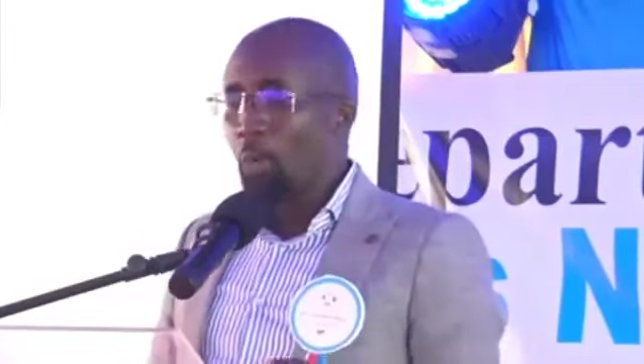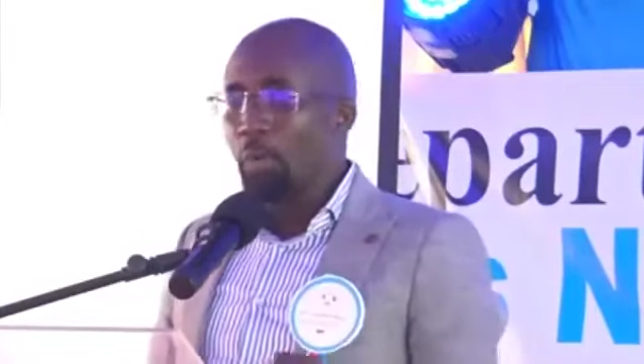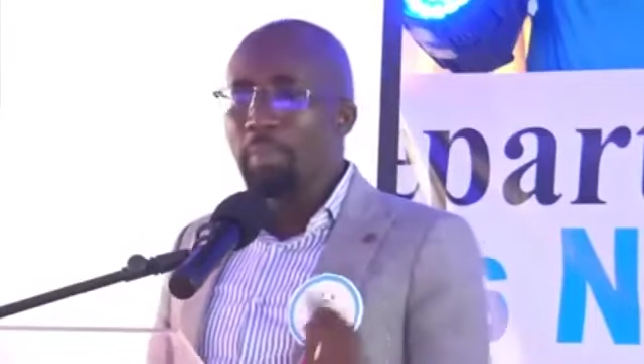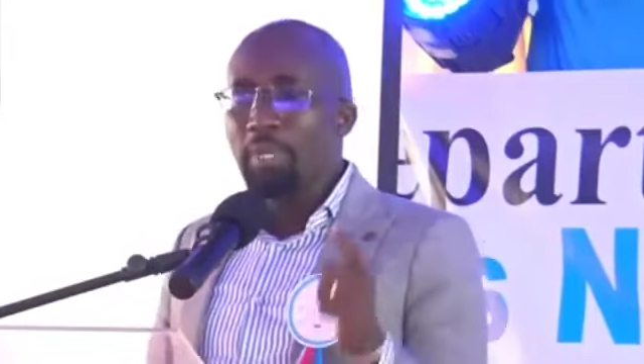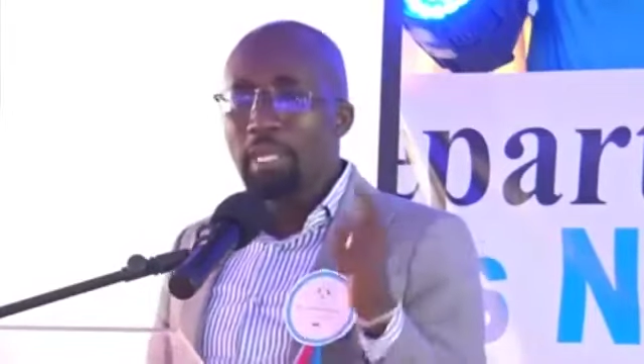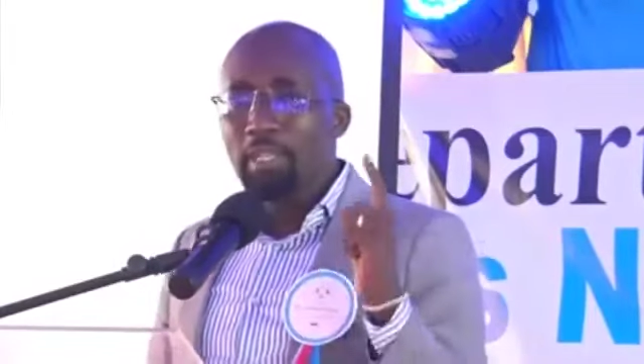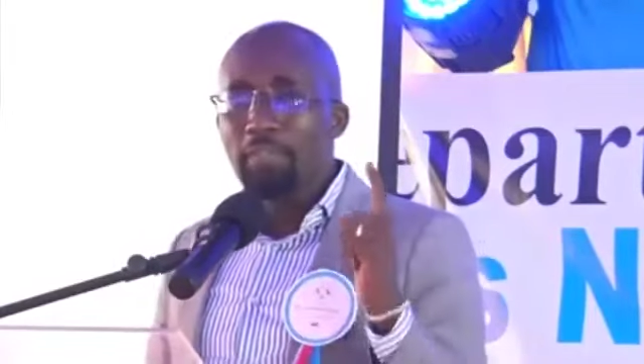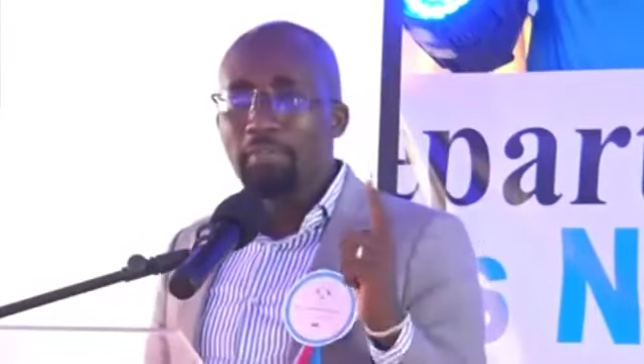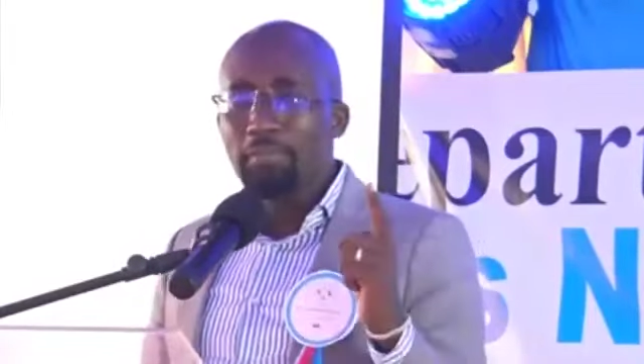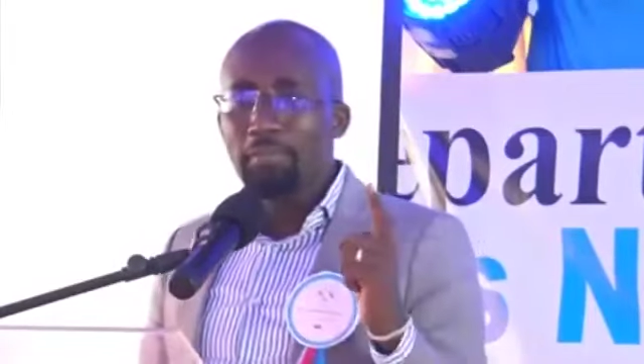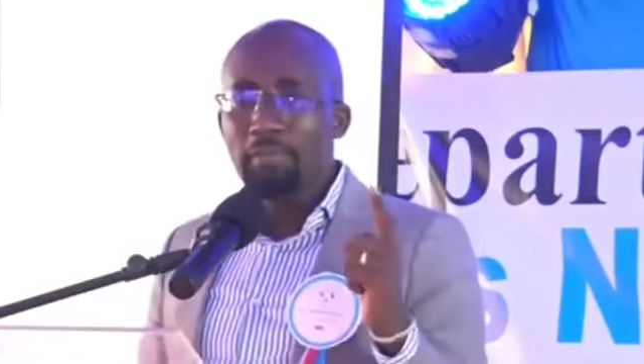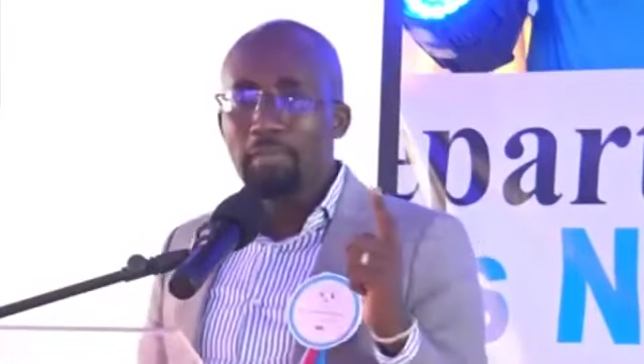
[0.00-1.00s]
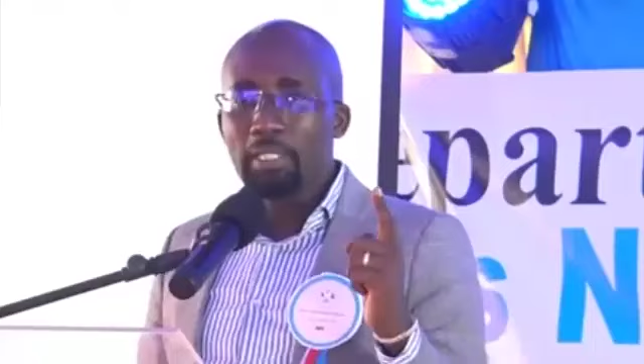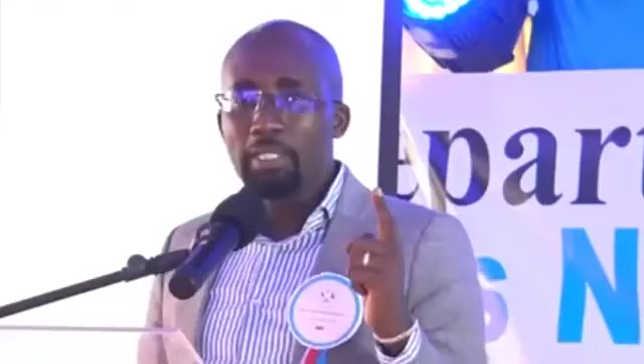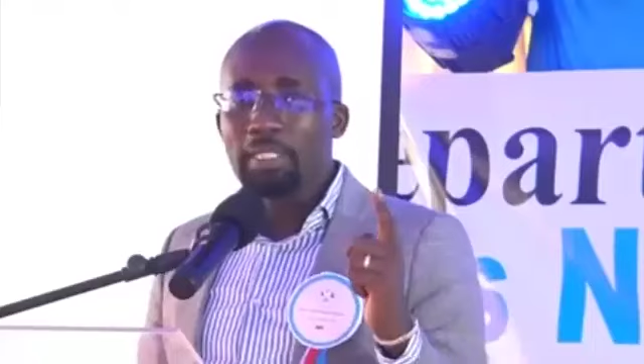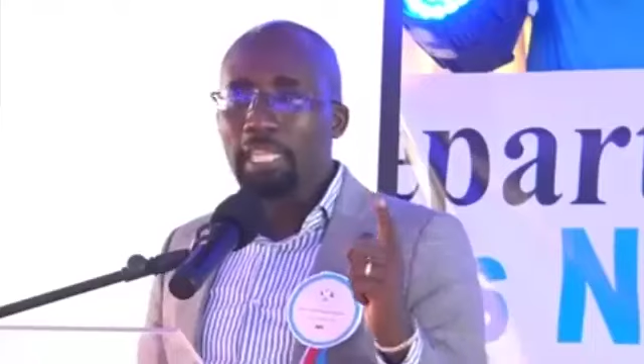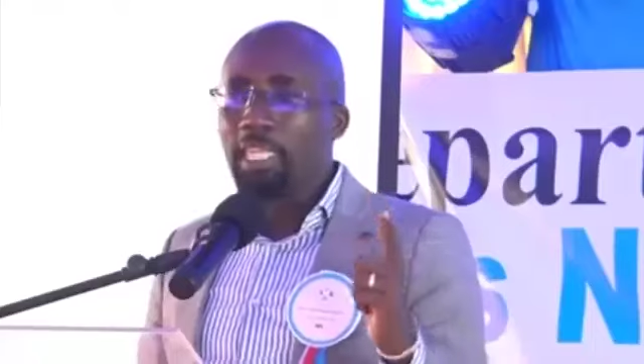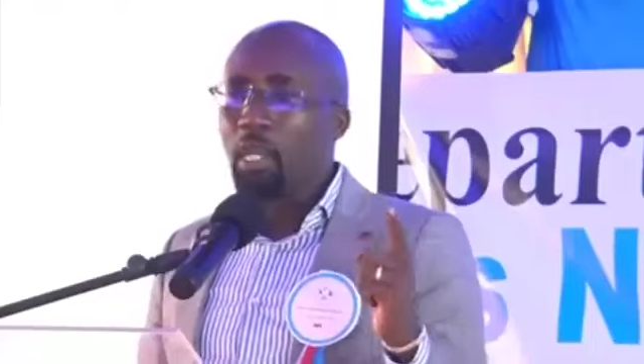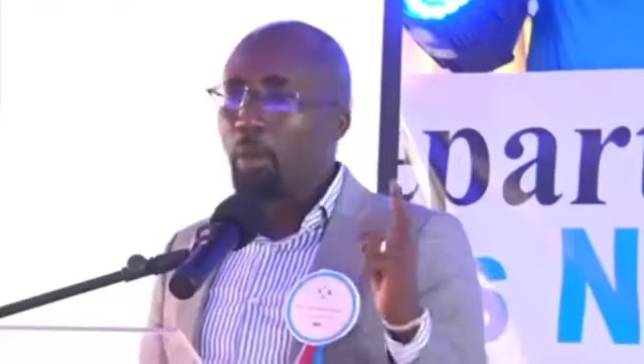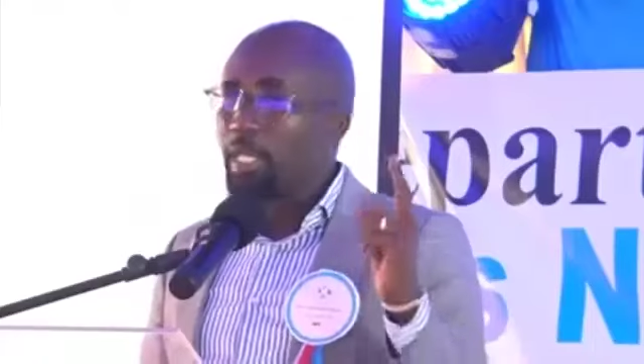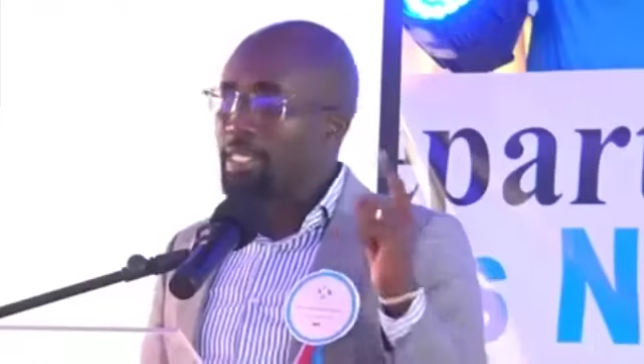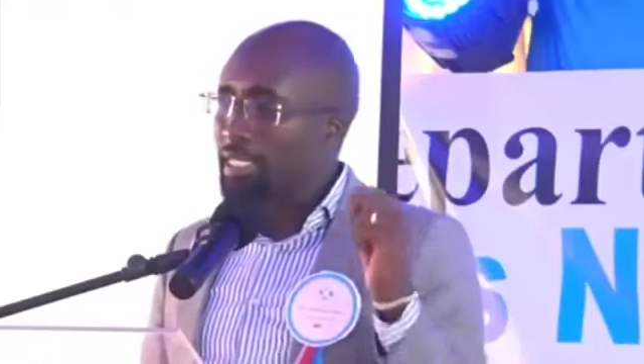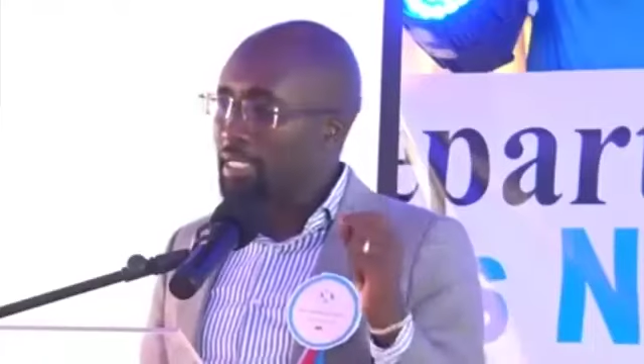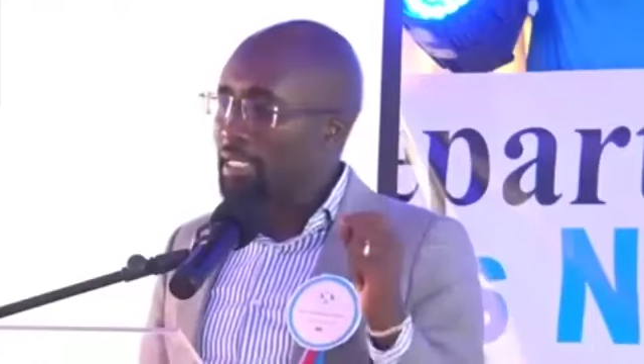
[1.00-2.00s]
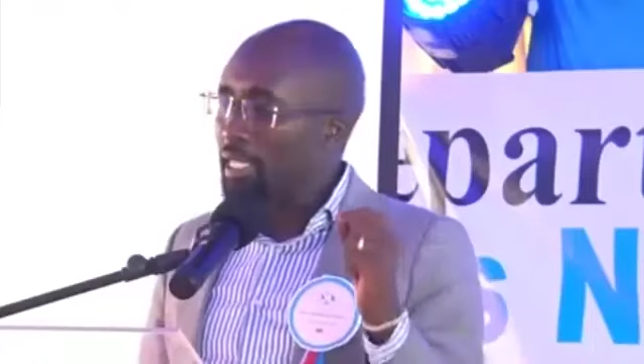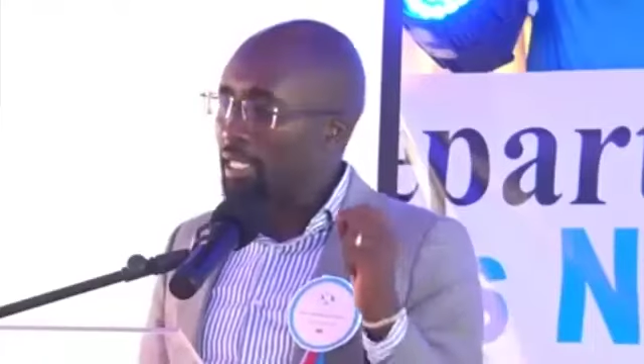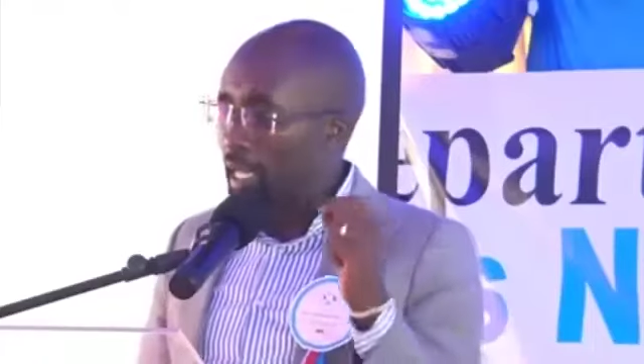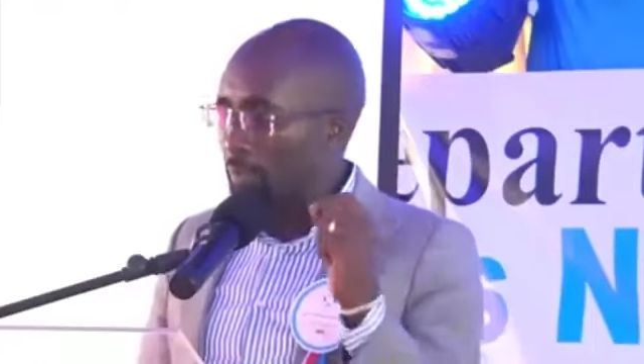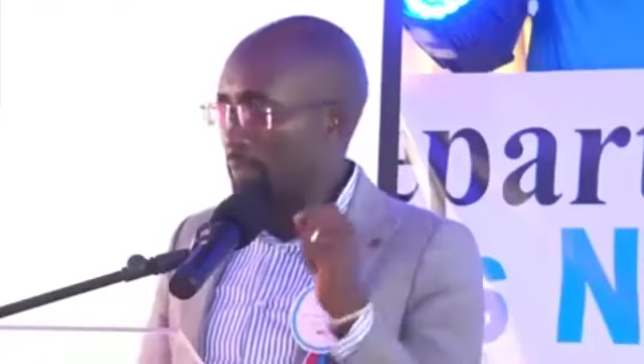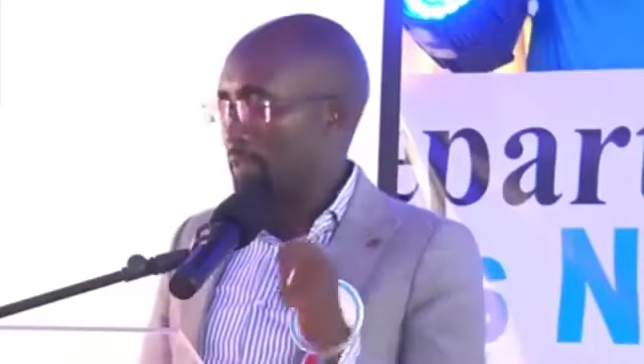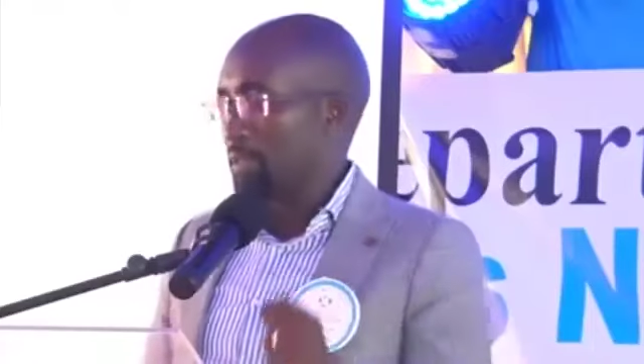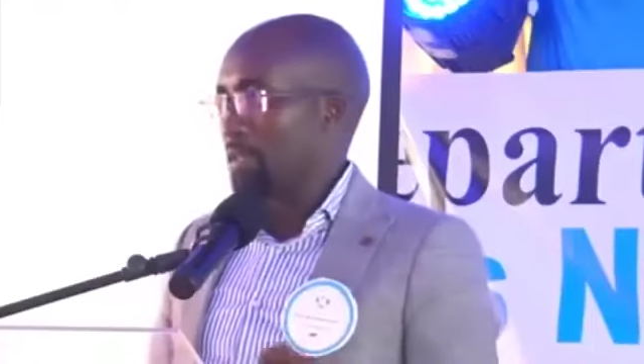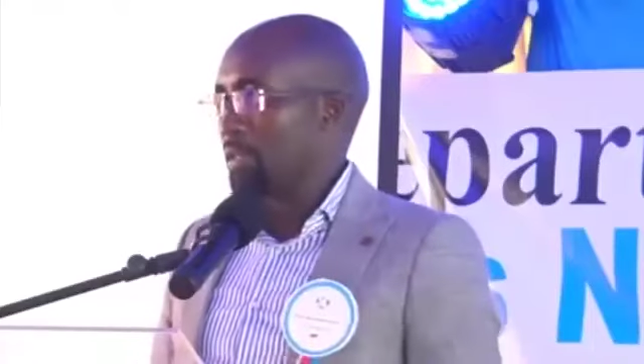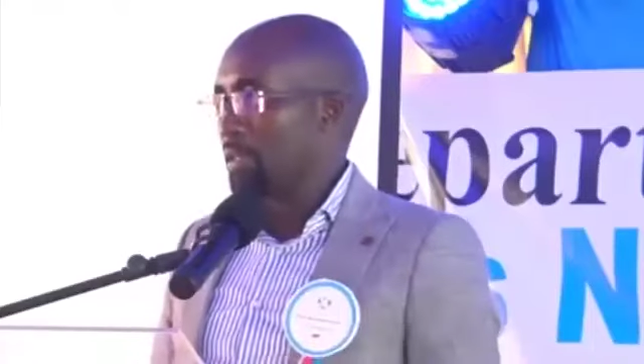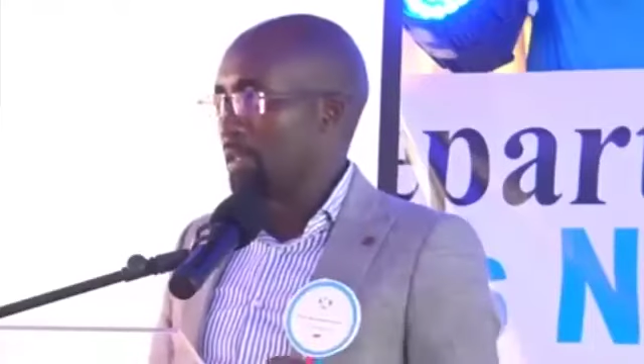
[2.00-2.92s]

we believe that there were certain gaps.